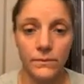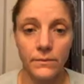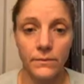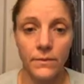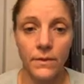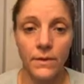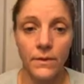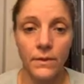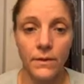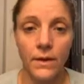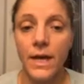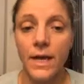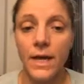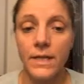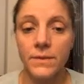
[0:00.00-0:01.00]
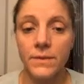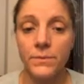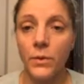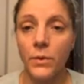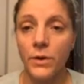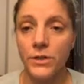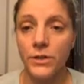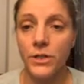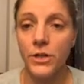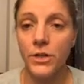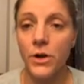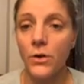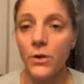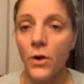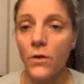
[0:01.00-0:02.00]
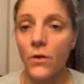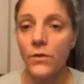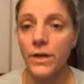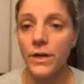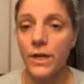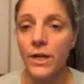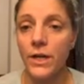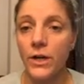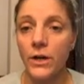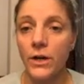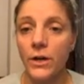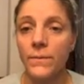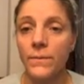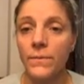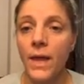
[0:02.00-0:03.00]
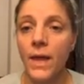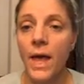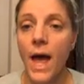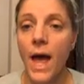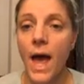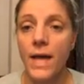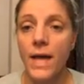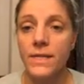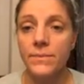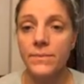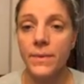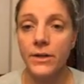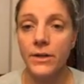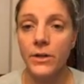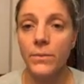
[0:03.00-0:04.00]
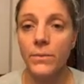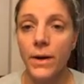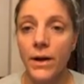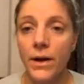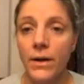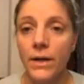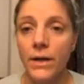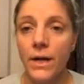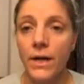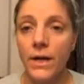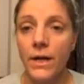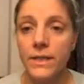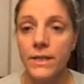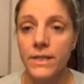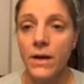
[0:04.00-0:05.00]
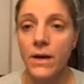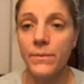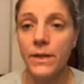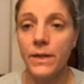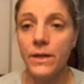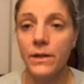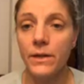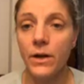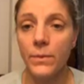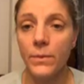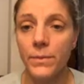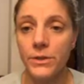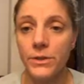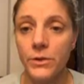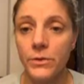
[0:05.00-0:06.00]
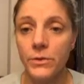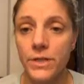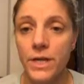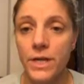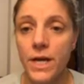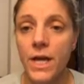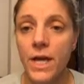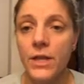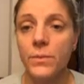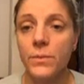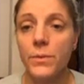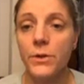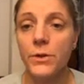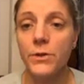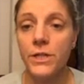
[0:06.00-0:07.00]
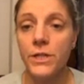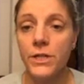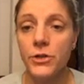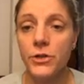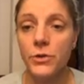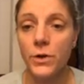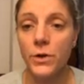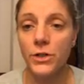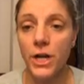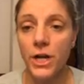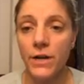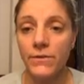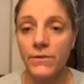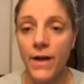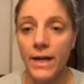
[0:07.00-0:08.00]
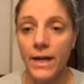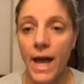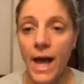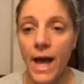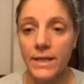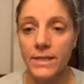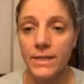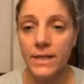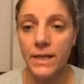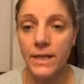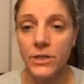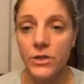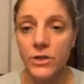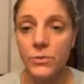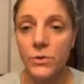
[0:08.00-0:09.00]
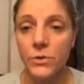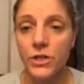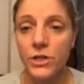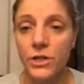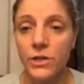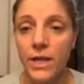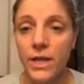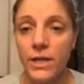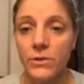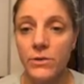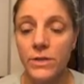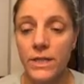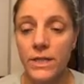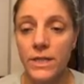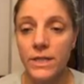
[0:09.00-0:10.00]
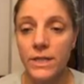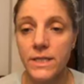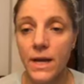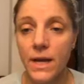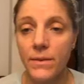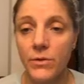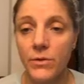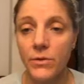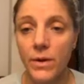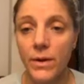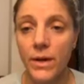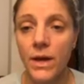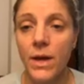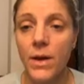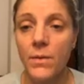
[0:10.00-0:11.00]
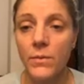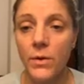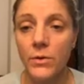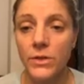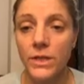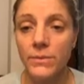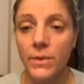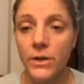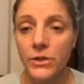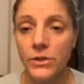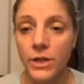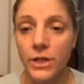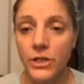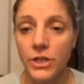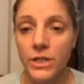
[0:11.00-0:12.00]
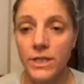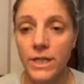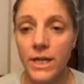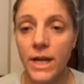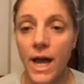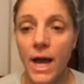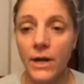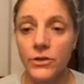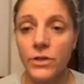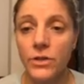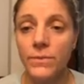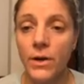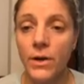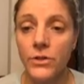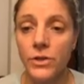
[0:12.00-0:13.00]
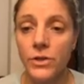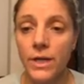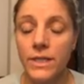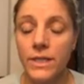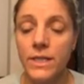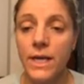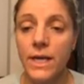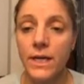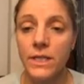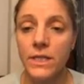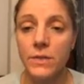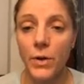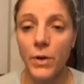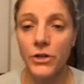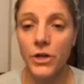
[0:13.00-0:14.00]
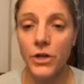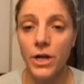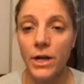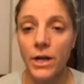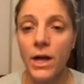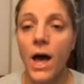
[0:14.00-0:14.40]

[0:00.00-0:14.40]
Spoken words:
Finally, it's important to note over here, as the microbiota and salmonella are produced, they're producing short-chain fatty acids, which then using these type 3 protein modulations, it actually modulates the expression,